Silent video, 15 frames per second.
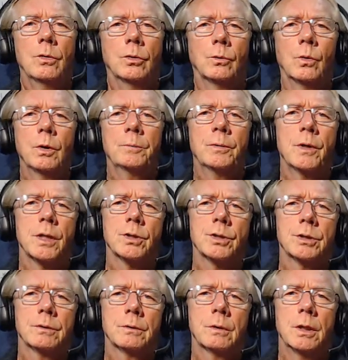Your
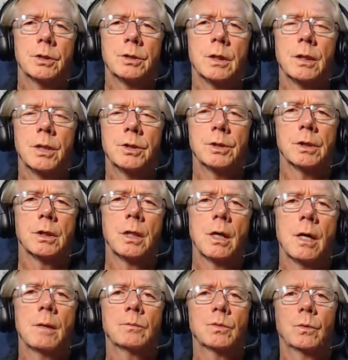WordPress installation
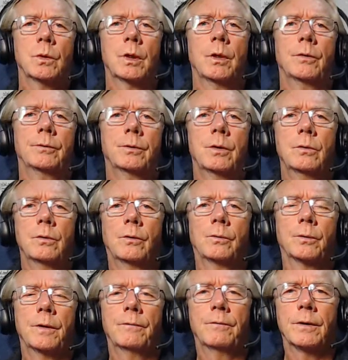comes with 2 to
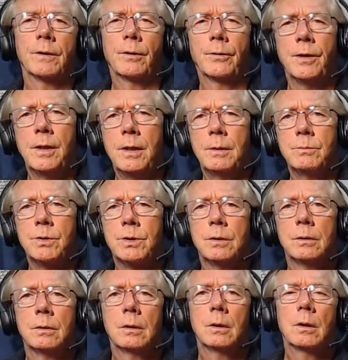3 themes